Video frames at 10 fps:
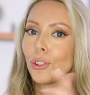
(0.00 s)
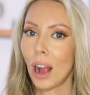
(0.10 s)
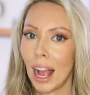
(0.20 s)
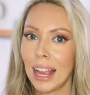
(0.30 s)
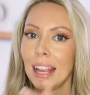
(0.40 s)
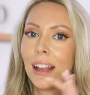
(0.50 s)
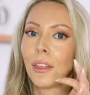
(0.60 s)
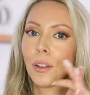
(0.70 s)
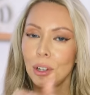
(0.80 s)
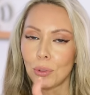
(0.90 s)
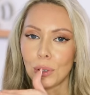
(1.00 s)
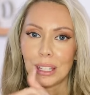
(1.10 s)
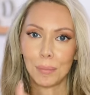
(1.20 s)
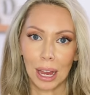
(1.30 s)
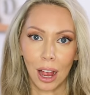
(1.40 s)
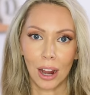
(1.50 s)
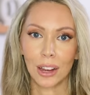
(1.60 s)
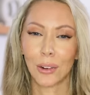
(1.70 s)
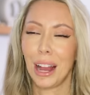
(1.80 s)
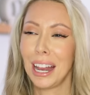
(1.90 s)
try the Ritual
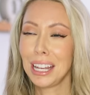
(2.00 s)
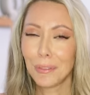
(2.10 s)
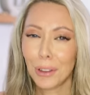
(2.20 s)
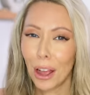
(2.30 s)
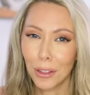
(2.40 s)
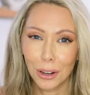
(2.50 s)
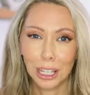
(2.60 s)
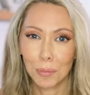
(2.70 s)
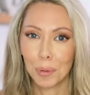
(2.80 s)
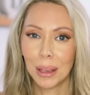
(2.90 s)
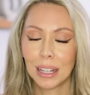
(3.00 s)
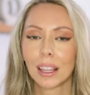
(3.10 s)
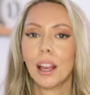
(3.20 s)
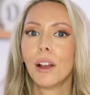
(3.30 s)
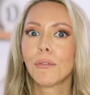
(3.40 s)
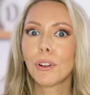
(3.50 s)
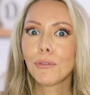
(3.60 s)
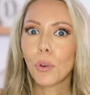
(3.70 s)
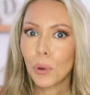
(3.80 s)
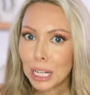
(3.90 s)
Symbiotic or any of their other supplements for
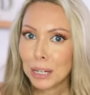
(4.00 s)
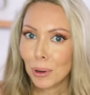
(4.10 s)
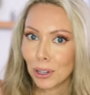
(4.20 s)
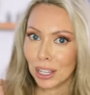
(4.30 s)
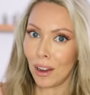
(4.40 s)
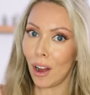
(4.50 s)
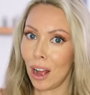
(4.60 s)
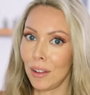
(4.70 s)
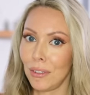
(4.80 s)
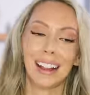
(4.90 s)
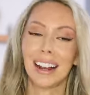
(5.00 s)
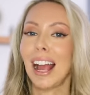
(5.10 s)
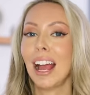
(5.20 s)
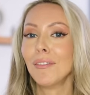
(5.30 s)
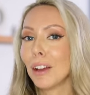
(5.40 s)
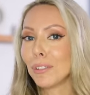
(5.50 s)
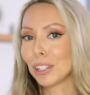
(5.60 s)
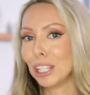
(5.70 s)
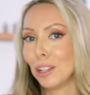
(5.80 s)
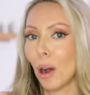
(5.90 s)
40% off. Again, I have never
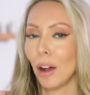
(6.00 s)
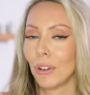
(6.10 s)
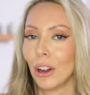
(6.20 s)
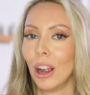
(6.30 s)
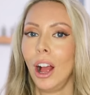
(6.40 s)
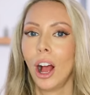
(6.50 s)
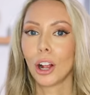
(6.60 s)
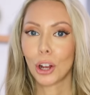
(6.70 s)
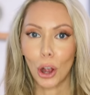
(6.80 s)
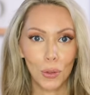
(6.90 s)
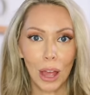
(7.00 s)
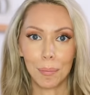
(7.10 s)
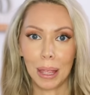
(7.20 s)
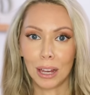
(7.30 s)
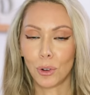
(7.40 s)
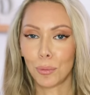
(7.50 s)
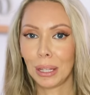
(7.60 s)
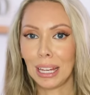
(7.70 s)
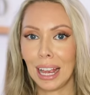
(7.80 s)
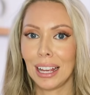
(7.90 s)
seen them offer a code that big.
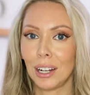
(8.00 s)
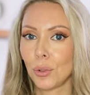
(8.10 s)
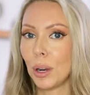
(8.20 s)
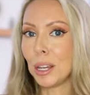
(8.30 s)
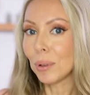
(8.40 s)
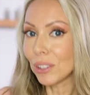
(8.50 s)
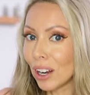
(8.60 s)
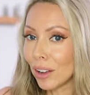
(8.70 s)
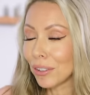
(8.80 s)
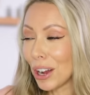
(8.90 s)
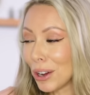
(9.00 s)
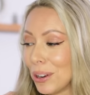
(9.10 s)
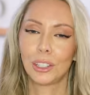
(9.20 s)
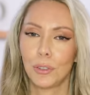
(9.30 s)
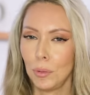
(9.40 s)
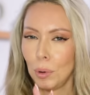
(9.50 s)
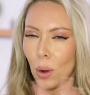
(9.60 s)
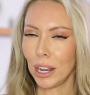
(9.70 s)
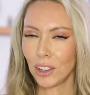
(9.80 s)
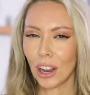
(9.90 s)
Normally I get a 20% off code. So if you've been
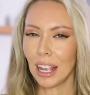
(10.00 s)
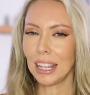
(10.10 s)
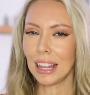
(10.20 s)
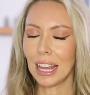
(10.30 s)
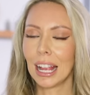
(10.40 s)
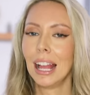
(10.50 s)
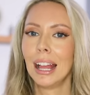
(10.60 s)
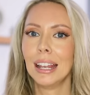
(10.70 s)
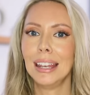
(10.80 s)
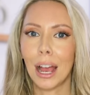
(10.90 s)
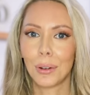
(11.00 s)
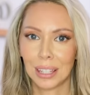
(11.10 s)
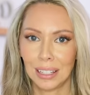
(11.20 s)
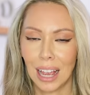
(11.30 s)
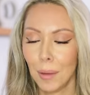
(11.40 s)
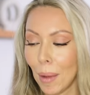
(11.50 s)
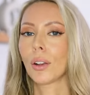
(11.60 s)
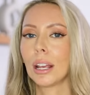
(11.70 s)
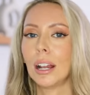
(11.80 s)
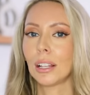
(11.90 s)
wanting to try anything, now is the time.
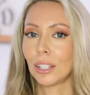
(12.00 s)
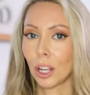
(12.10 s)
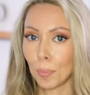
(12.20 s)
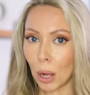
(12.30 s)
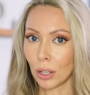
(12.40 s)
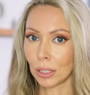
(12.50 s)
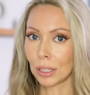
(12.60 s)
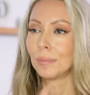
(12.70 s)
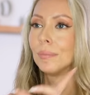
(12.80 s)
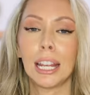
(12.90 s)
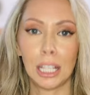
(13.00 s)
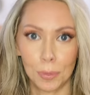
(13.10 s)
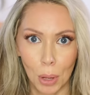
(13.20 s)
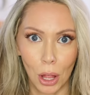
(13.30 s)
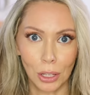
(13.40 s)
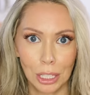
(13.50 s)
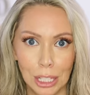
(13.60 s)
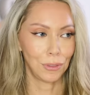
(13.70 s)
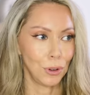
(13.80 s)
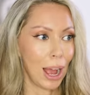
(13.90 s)
Okay, now let's talk balls, tennis
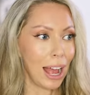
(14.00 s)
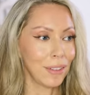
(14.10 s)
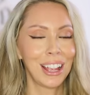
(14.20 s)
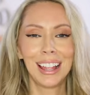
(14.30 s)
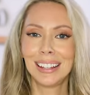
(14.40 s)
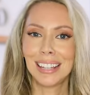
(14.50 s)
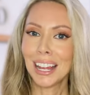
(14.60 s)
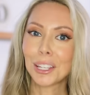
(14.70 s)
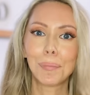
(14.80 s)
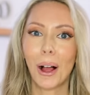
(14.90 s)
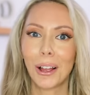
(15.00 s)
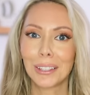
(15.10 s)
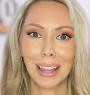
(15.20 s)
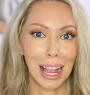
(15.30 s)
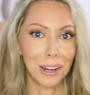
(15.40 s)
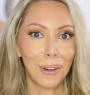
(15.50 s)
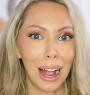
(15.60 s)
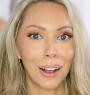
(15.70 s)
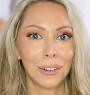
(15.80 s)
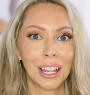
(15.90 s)
balls. If you have tennis balls lying
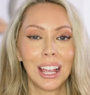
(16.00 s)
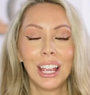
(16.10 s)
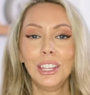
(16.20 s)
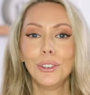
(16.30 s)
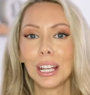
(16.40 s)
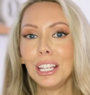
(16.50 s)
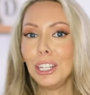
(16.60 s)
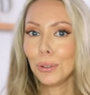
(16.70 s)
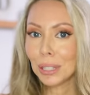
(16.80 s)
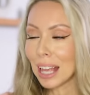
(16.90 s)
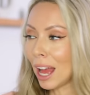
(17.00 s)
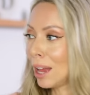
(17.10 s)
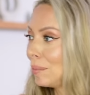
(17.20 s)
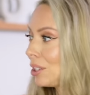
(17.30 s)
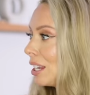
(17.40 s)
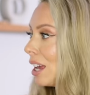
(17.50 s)
around, you can use them to